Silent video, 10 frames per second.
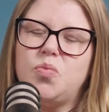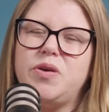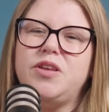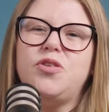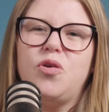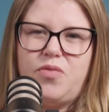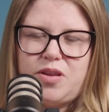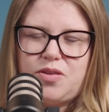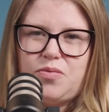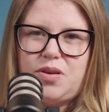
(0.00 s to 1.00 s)
we dove
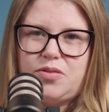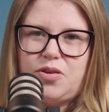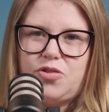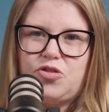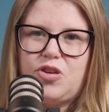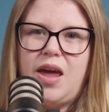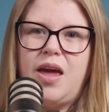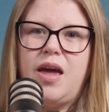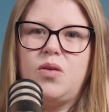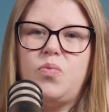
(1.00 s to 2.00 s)
into research
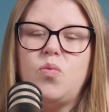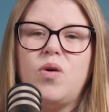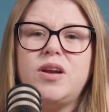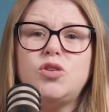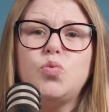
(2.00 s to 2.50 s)
and we wanted